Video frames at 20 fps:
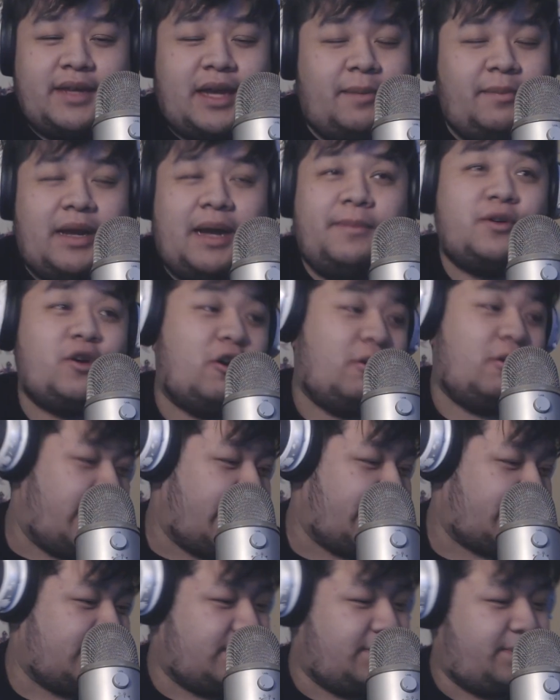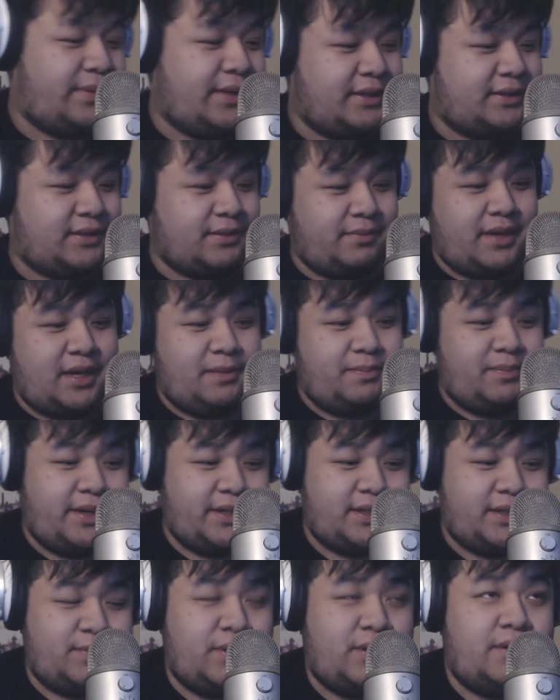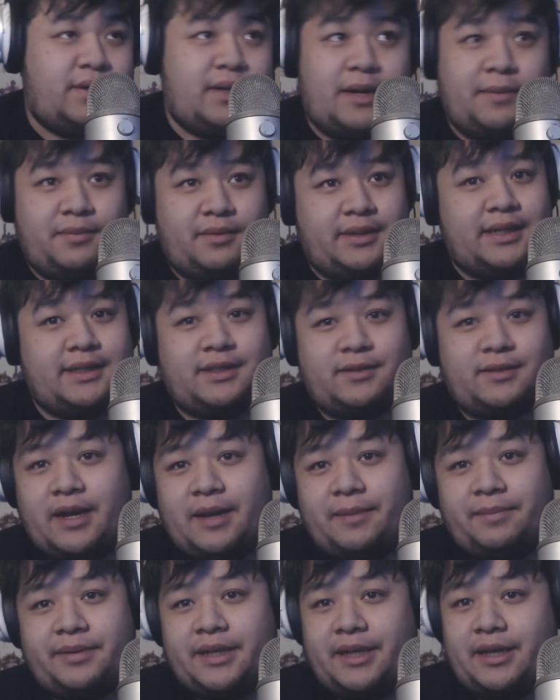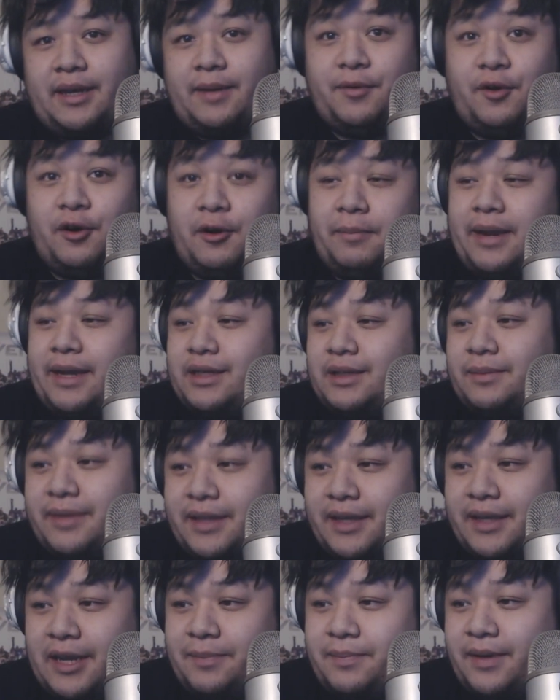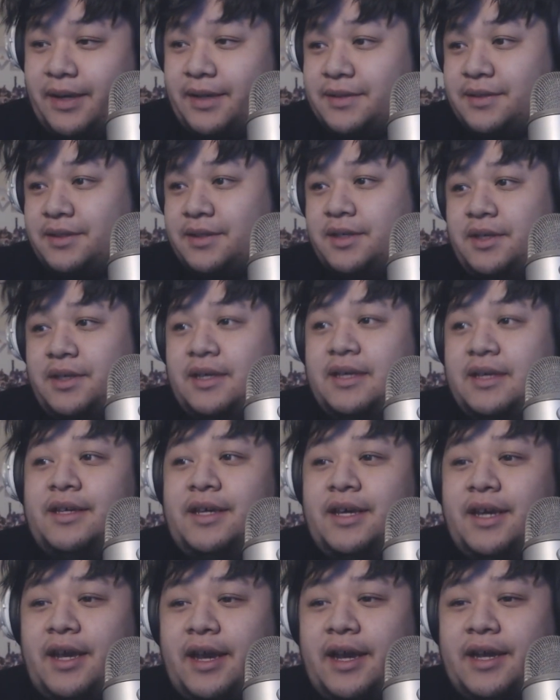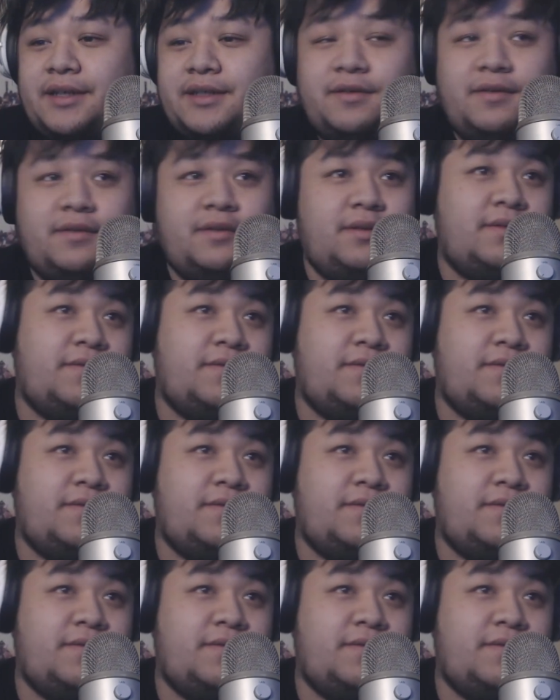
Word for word: I'm, I'm going back to play some Apex, bro. I'm, that's why I'm playing. I'm going back to play Apex. Yeah, guys.